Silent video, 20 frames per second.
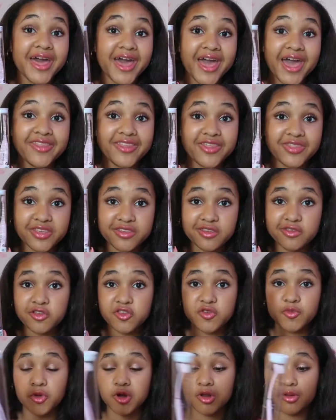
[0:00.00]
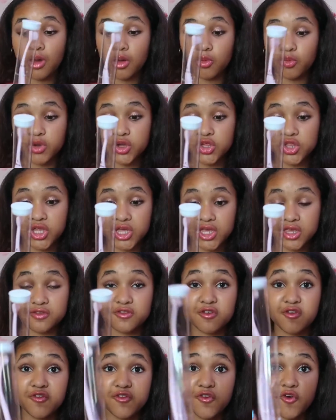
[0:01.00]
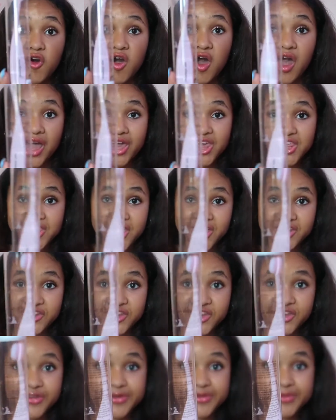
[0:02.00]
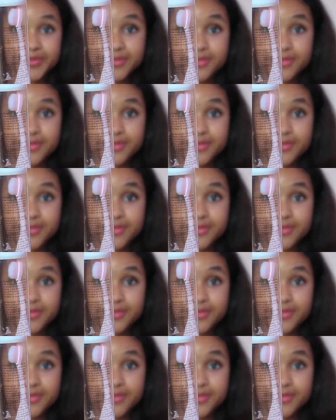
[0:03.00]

And then this is a smaller one, which is for eyeshadow.